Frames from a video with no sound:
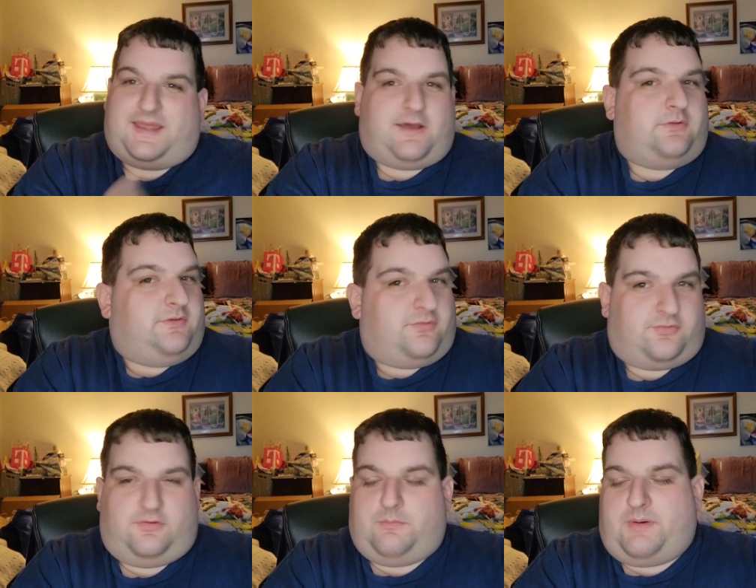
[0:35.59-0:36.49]
my
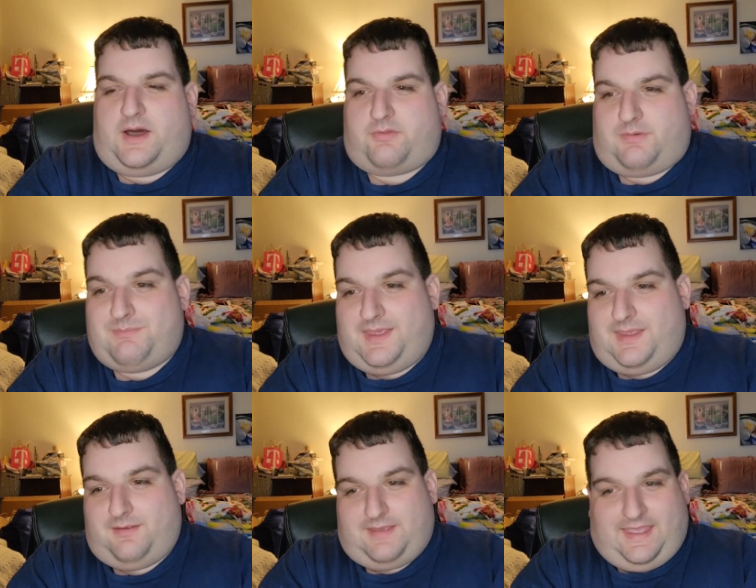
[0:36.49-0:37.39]
allergies are still bothering
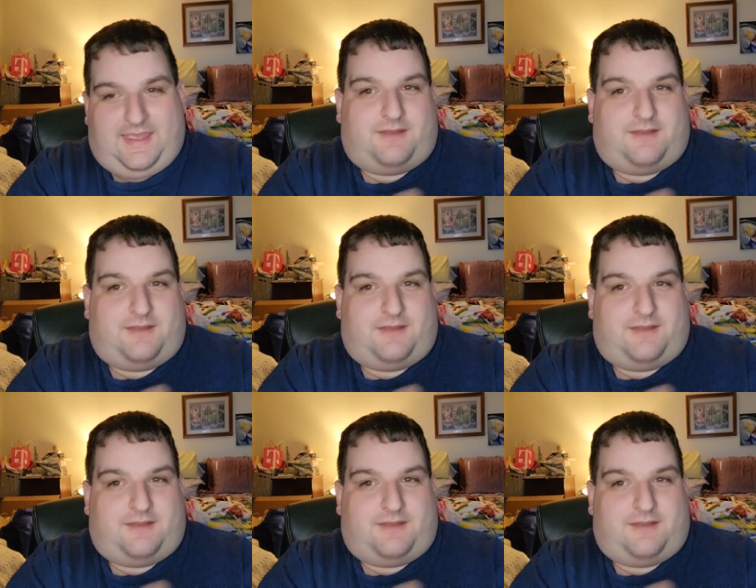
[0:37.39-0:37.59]
me,